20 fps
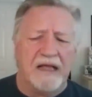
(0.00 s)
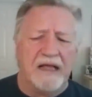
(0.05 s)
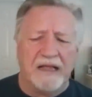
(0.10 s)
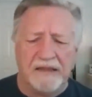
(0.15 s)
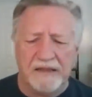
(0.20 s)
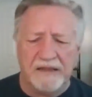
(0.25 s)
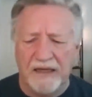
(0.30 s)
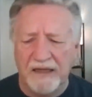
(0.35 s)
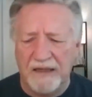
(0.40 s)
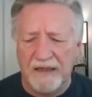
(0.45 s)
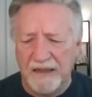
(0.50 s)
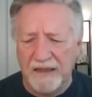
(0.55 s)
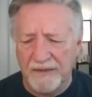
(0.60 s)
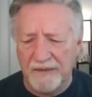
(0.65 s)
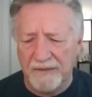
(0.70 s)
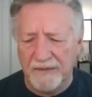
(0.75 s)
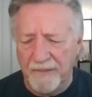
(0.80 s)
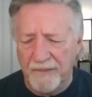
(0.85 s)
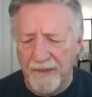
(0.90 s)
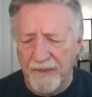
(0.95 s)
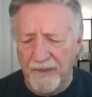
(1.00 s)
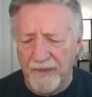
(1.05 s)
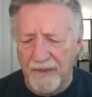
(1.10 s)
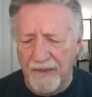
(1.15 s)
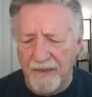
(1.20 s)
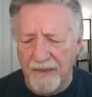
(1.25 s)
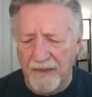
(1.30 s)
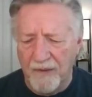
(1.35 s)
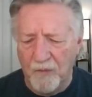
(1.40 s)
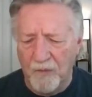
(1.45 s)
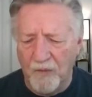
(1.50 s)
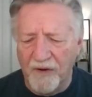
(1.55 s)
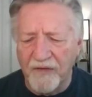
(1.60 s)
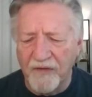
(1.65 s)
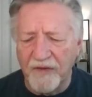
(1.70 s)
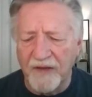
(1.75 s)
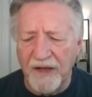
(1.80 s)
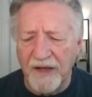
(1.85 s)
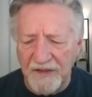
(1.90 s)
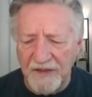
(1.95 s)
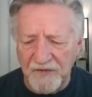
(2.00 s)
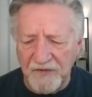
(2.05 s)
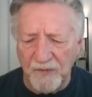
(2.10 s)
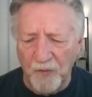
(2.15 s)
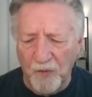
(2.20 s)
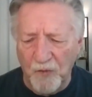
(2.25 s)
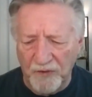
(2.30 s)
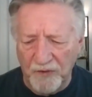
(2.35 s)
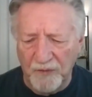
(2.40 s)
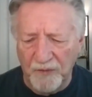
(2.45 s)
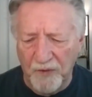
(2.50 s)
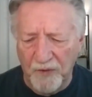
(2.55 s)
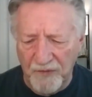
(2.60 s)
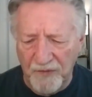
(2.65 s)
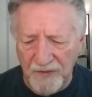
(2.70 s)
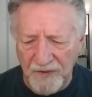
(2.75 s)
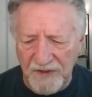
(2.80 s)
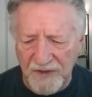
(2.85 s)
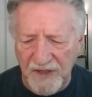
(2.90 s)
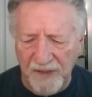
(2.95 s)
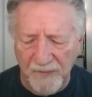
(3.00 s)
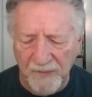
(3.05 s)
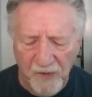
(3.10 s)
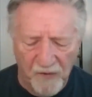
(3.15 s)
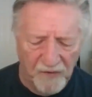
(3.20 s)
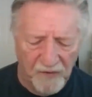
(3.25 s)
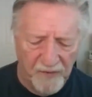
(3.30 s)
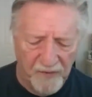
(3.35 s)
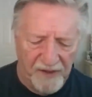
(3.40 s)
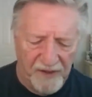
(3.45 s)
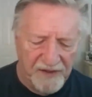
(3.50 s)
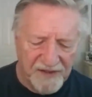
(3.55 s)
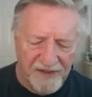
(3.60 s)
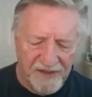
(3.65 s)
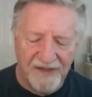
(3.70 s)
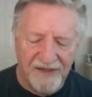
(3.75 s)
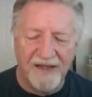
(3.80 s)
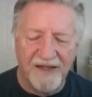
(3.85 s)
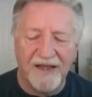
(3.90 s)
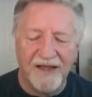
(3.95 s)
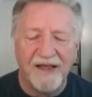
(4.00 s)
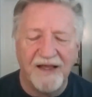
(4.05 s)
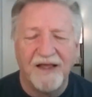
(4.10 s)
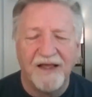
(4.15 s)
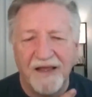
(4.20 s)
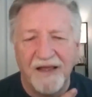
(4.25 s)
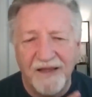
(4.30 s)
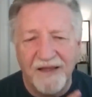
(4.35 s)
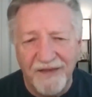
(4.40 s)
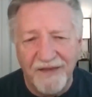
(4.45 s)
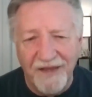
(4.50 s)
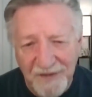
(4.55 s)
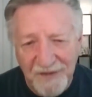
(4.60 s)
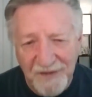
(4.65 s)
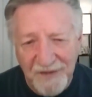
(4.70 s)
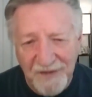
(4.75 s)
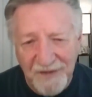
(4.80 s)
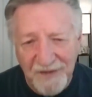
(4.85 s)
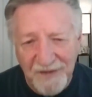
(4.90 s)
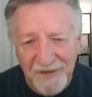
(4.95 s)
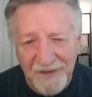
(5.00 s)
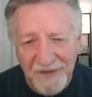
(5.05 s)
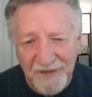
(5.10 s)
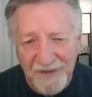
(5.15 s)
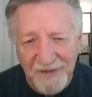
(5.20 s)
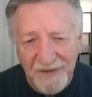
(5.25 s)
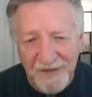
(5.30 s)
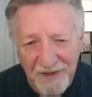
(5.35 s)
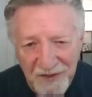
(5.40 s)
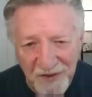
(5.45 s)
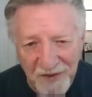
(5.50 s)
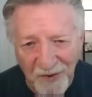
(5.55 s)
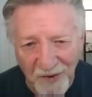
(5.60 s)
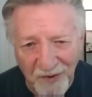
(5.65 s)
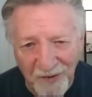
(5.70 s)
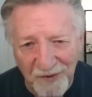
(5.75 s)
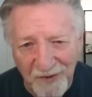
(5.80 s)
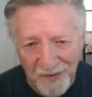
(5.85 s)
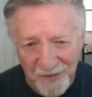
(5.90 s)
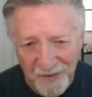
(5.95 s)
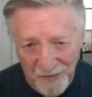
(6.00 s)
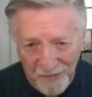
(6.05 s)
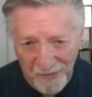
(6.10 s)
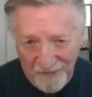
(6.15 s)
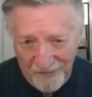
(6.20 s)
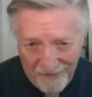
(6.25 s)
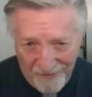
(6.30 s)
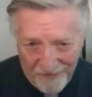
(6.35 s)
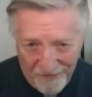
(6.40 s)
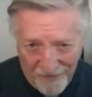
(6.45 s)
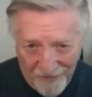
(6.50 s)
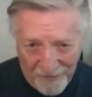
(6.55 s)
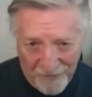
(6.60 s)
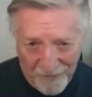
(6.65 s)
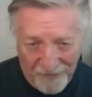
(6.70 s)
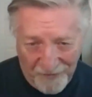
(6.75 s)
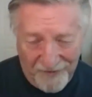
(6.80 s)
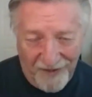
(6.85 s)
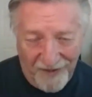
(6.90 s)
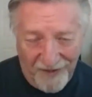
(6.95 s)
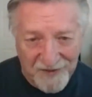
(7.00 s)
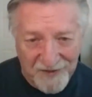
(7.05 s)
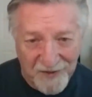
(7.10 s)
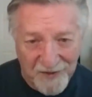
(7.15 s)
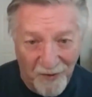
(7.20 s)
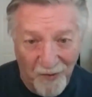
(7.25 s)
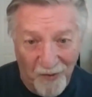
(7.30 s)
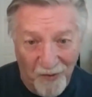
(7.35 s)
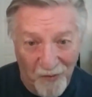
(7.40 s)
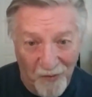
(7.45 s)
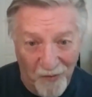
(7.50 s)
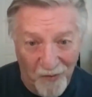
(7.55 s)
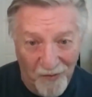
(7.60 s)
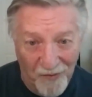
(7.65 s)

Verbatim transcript: Uh, one of the guys from Warner Brothers came over to me and he said, "They just heard you do Thundercats Ho."